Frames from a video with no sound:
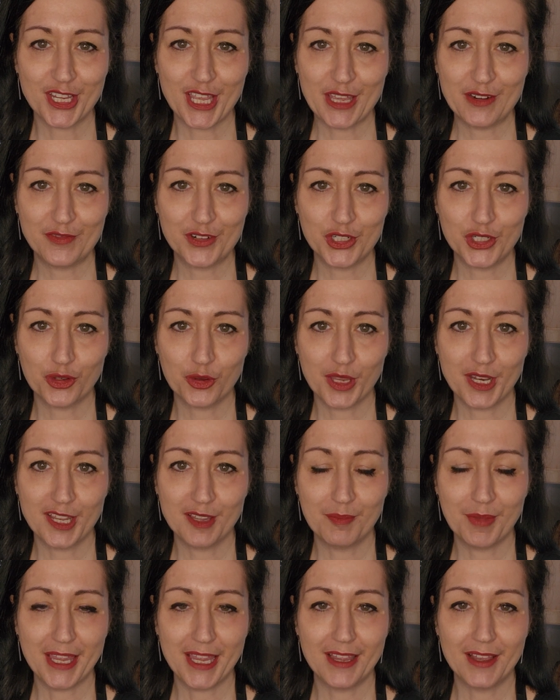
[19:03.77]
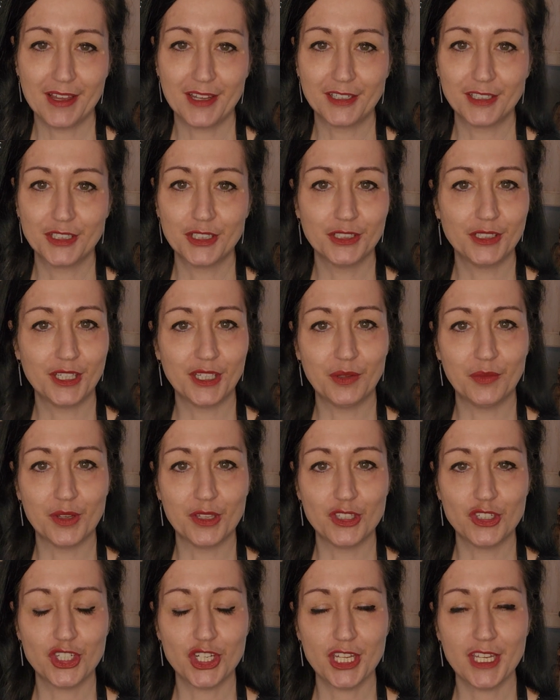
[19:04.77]
again for joining me on Cooking
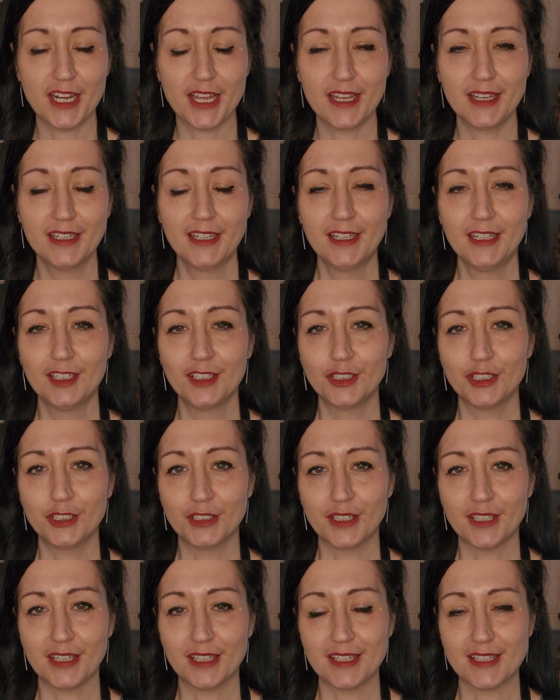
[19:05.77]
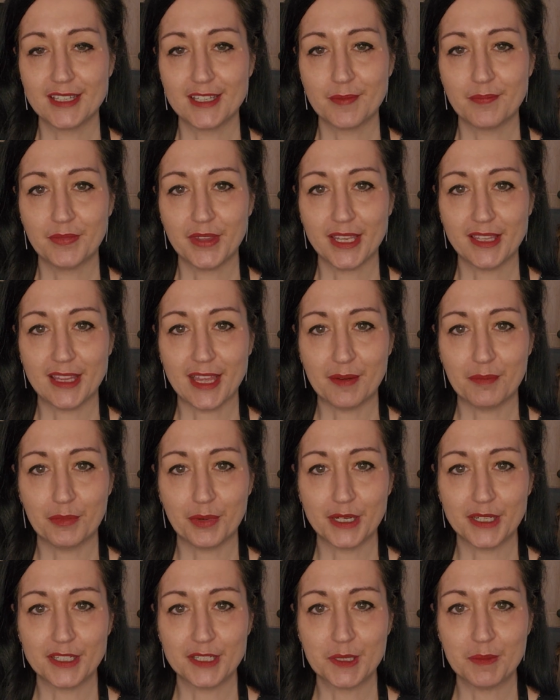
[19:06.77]
with Gina. Cooking is something that
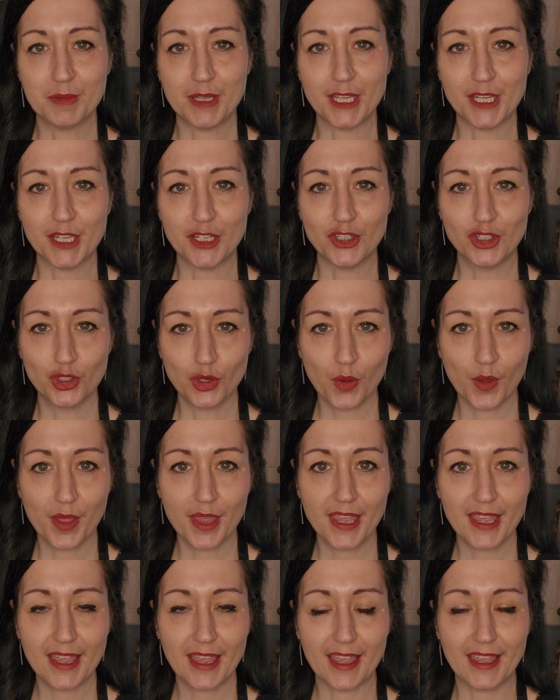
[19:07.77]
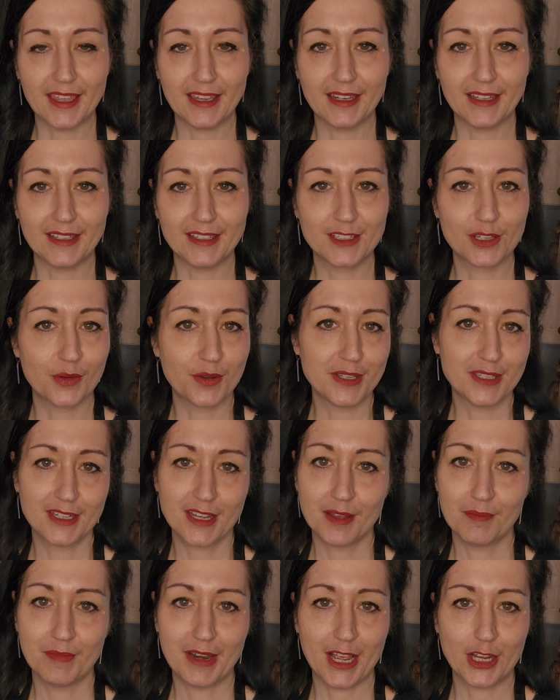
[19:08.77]
brings me joy, and it's always
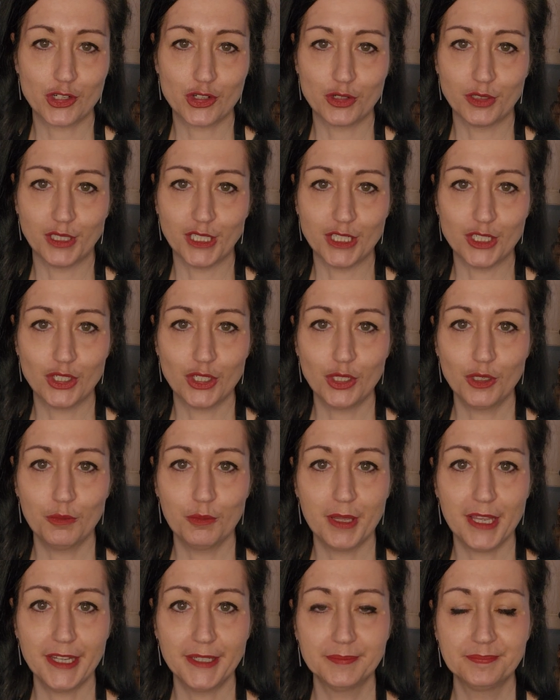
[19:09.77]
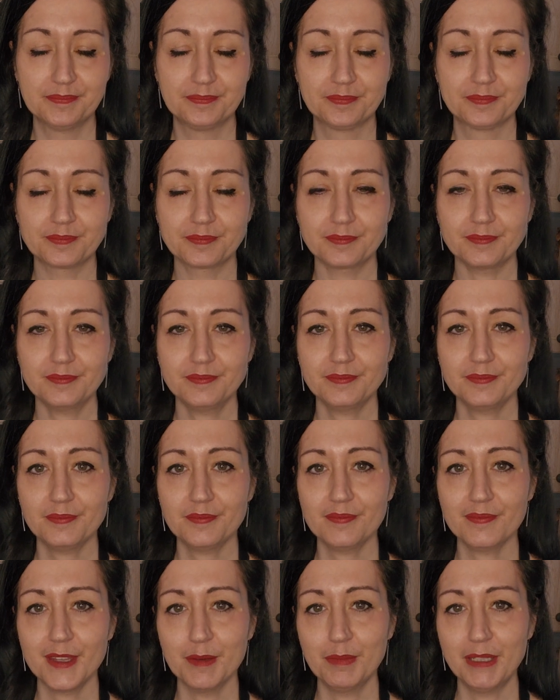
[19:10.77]
come naturally to me.
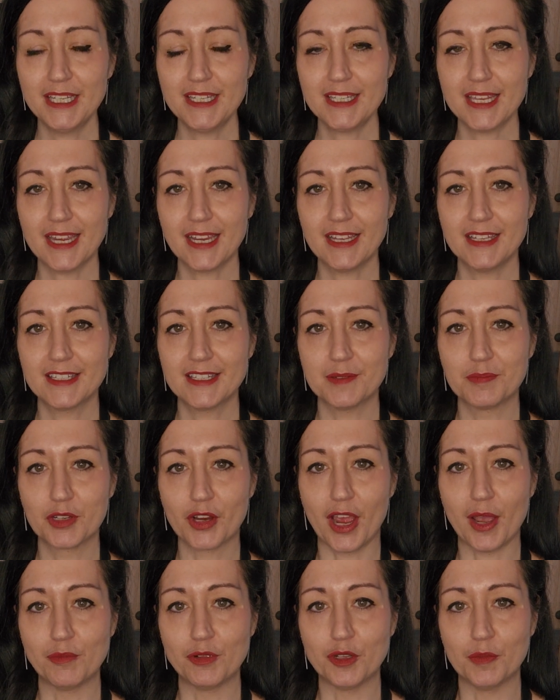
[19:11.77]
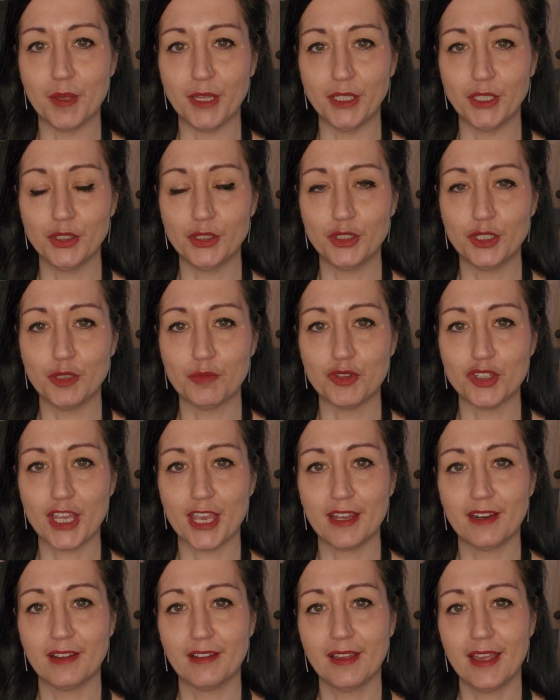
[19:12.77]
Please like and subscribe to my YouTube
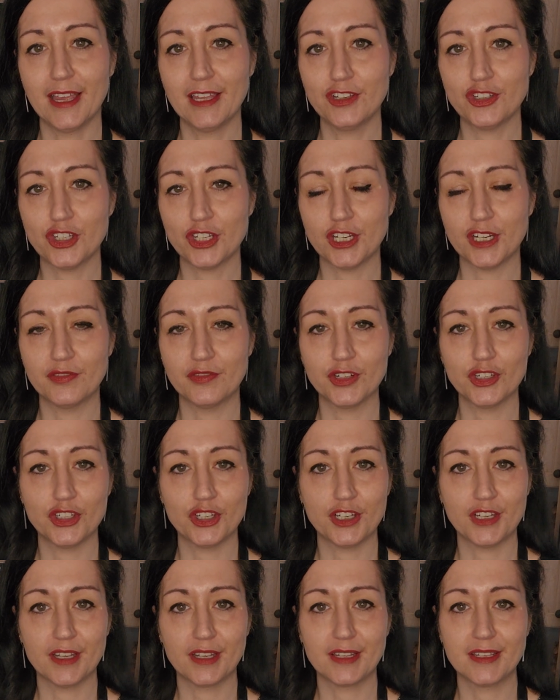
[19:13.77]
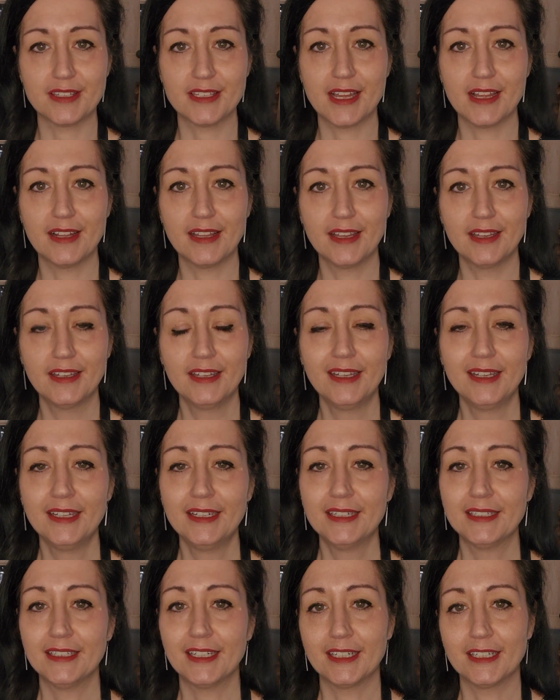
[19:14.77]
channel at Gina Virginia Casella.
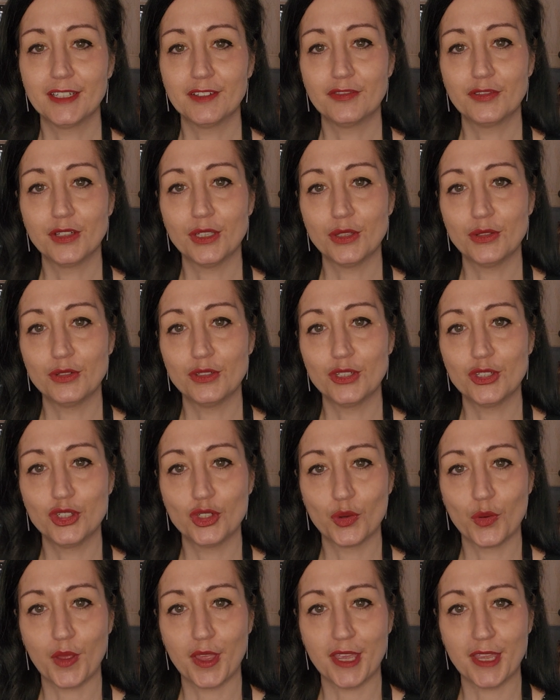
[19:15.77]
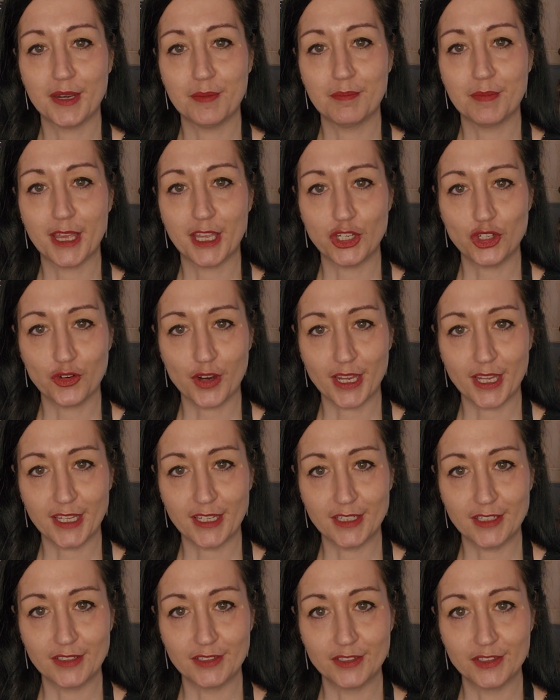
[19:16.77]
I'd love for you to join my
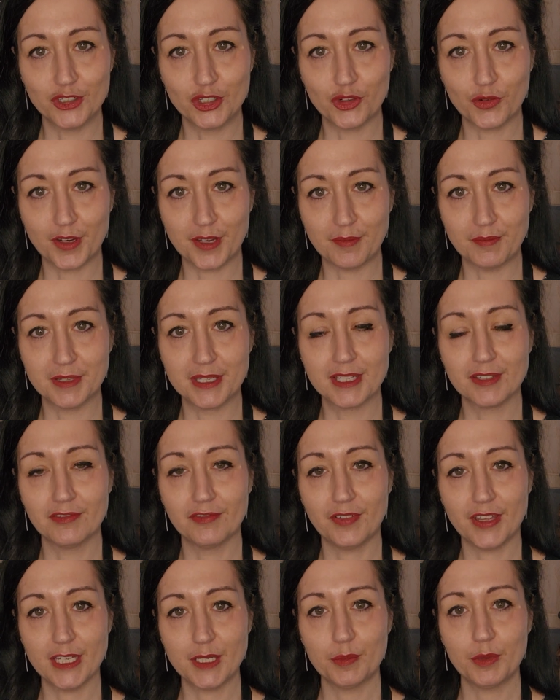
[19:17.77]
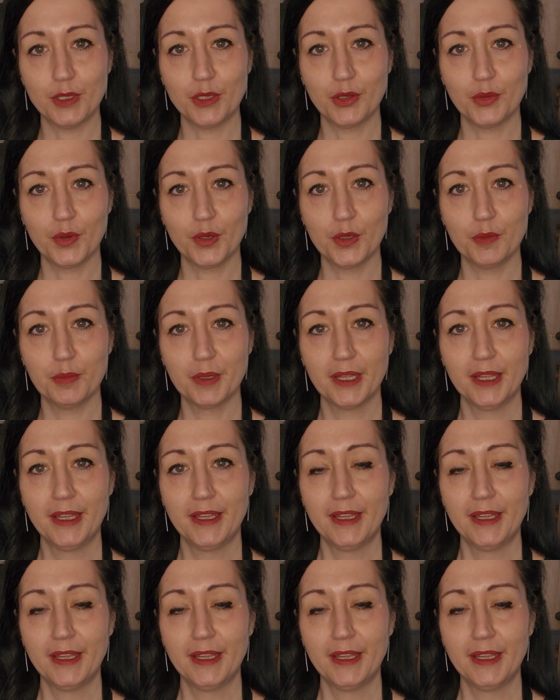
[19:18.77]
Dragon Dreams Facebook group,